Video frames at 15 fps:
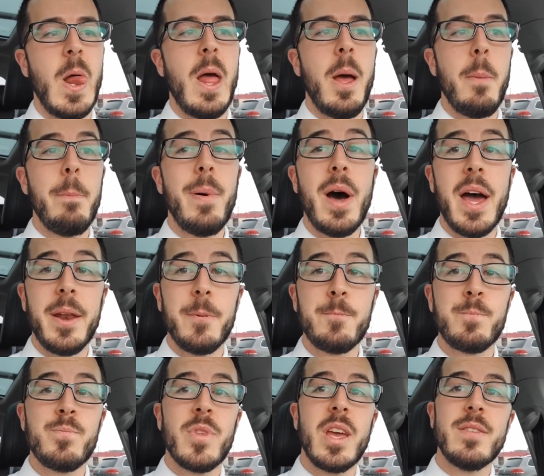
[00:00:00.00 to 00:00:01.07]
but
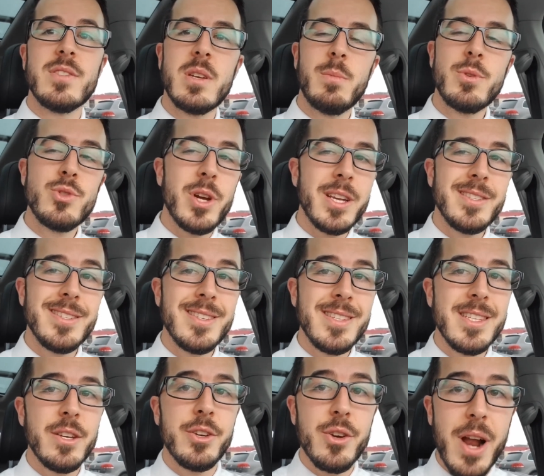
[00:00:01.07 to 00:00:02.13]
if someone tries to
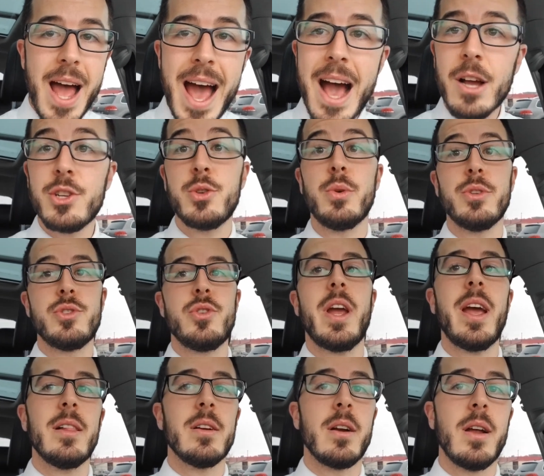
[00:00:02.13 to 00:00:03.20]
steal your actual
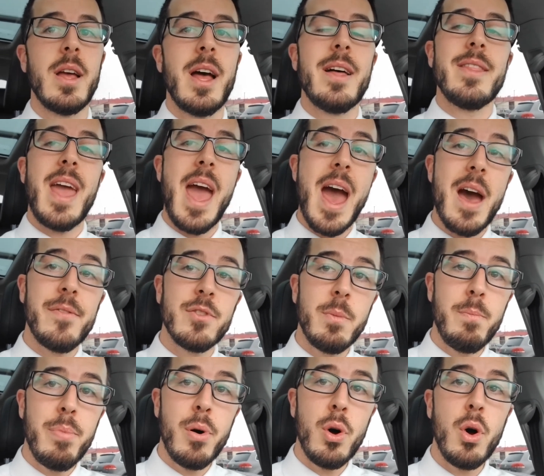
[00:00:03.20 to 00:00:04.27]
trailer, they have to
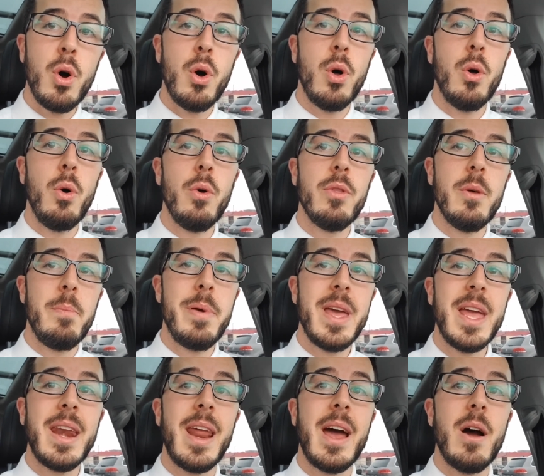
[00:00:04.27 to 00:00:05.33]
pull the
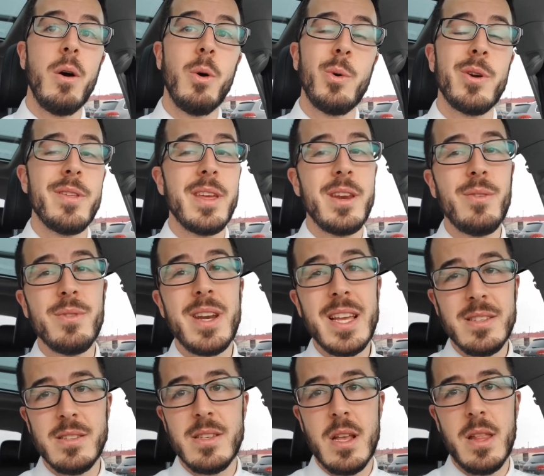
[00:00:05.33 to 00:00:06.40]
pin out, or they don't
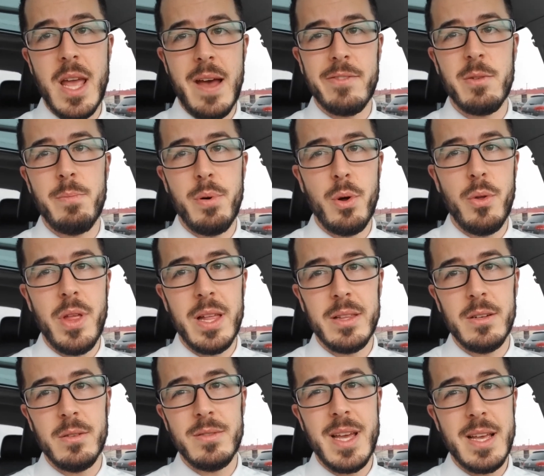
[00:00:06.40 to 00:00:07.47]
necessarily have to pull that
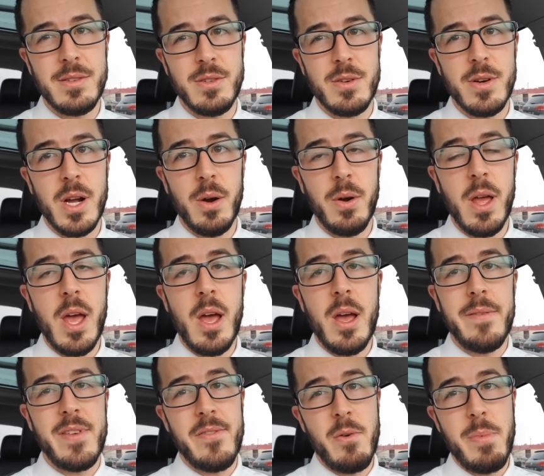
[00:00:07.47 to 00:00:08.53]
little tester out.
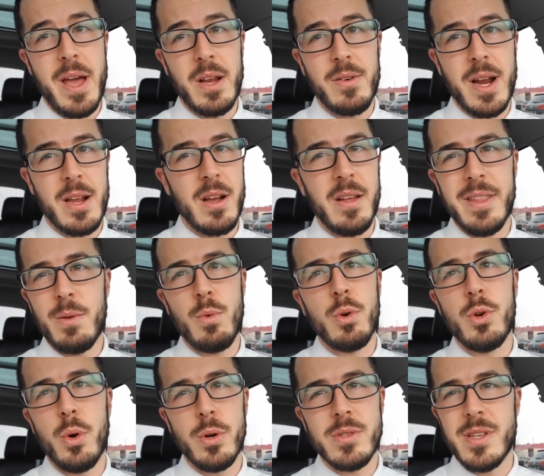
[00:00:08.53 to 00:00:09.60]
If you have a bike rack on, they
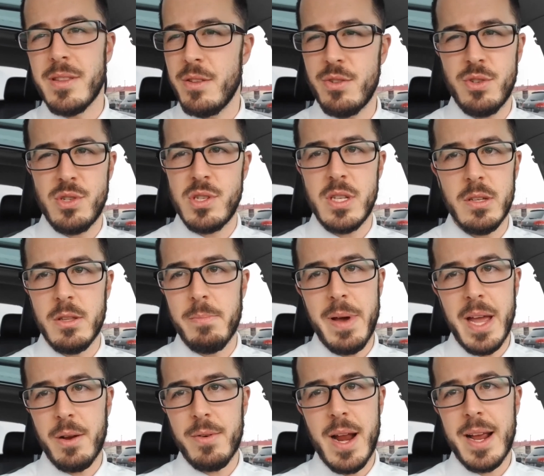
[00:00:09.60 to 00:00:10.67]
won't notice it. They'll just steal the
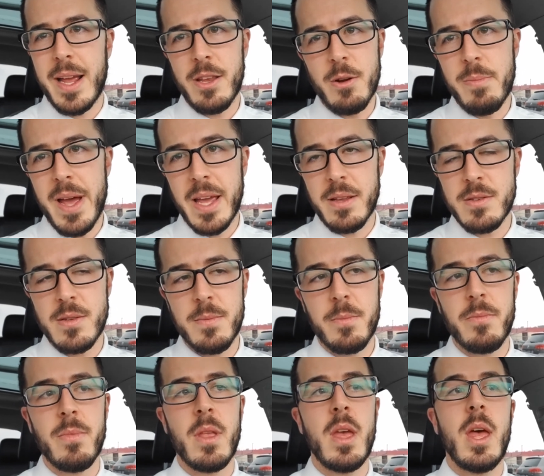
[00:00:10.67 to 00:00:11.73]
bike rack and your bikes.
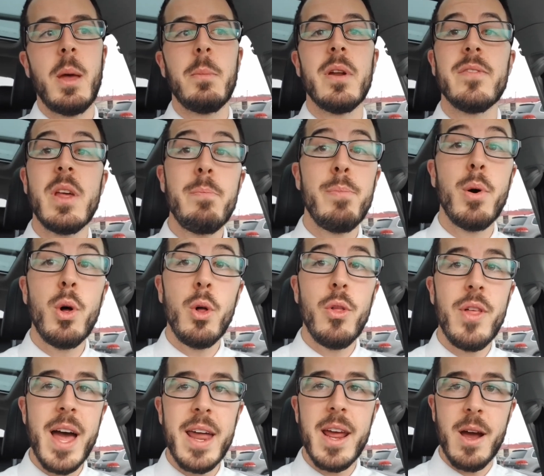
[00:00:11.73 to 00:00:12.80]
But if they pull
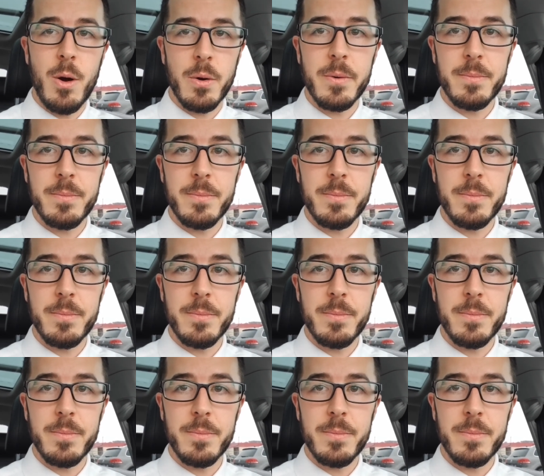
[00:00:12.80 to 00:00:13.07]
that out